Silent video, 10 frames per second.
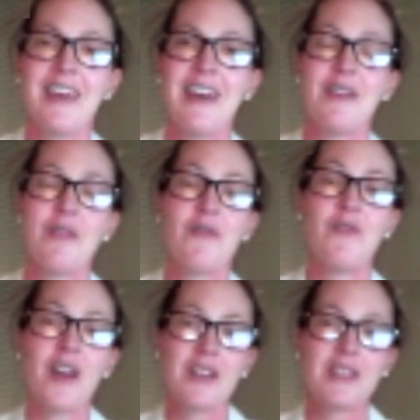There are
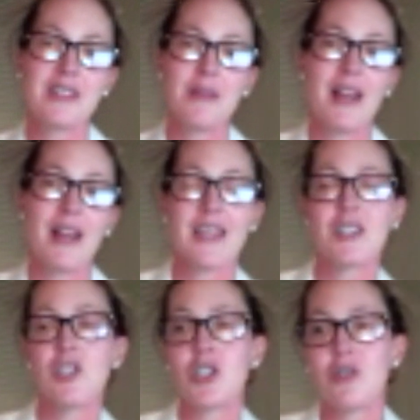very similar
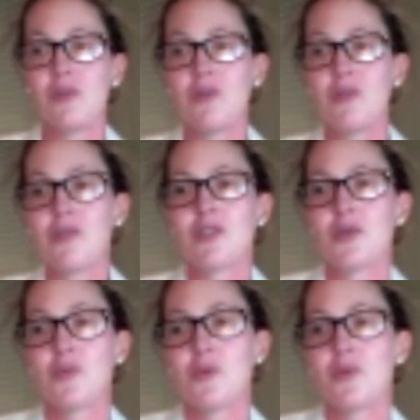attitudes
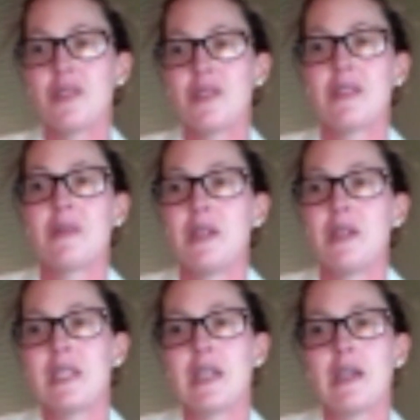towards
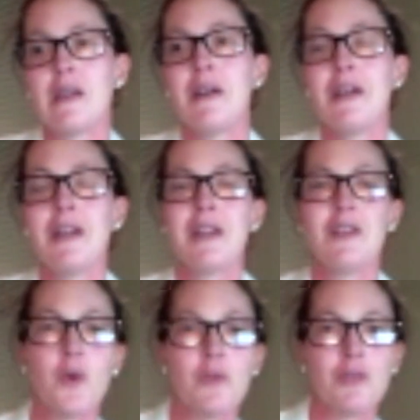disability.
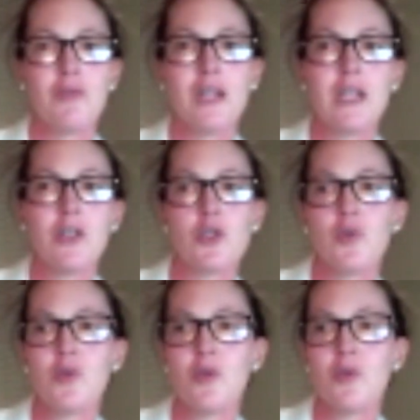No one's really
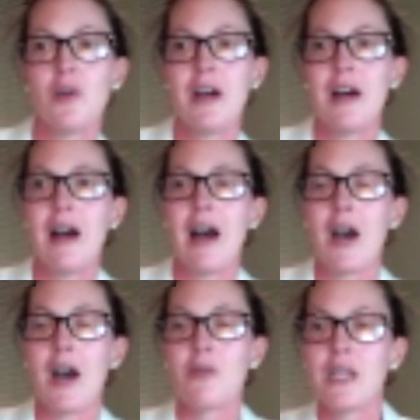sure
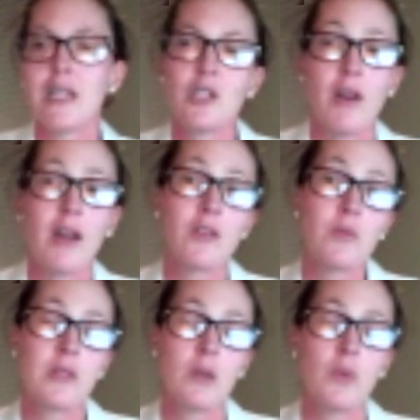how to interact
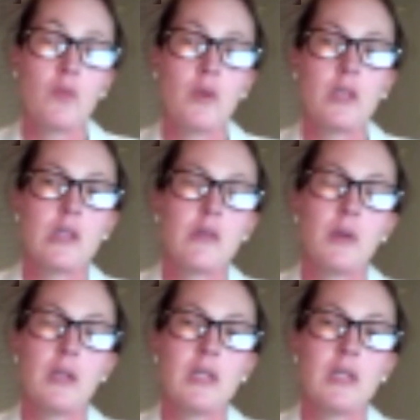with someone with a
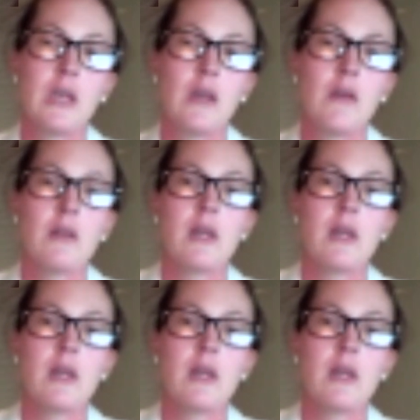disability.